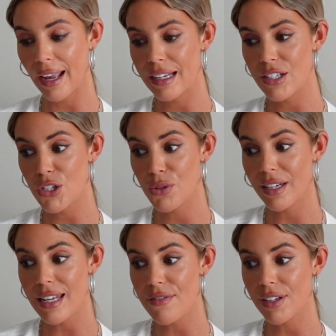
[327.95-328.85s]
And you
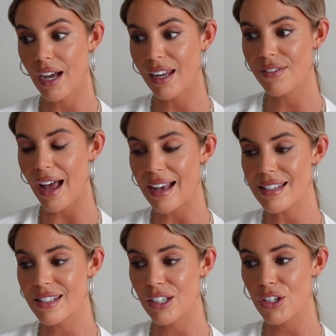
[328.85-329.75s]
can even kind of
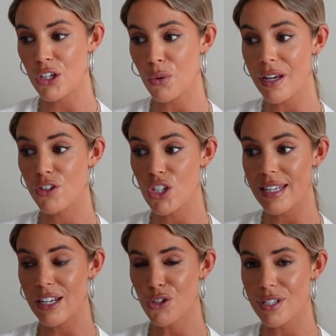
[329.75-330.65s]
ask, you know, if she's
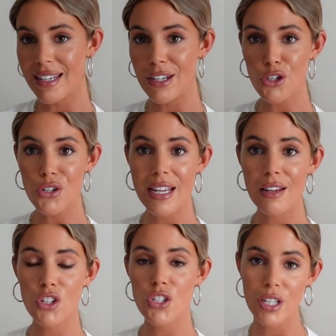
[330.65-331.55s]
interested. Usually
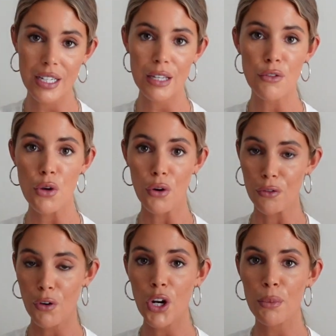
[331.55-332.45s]
if she's gonna give you her
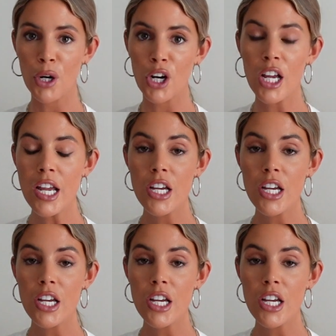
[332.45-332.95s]
phone number,